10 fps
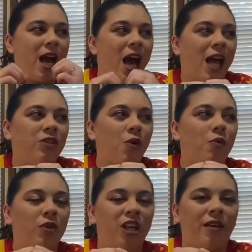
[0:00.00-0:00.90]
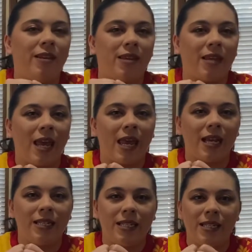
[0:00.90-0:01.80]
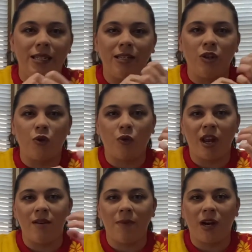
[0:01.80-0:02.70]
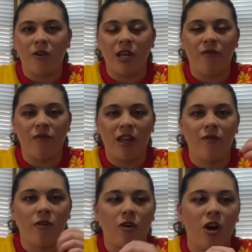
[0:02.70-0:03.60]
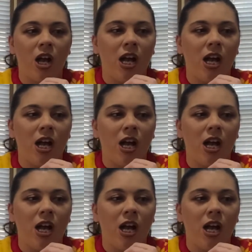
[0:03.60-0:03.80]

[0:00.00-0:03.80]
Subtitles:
I don't really like the candied cranberry flavor.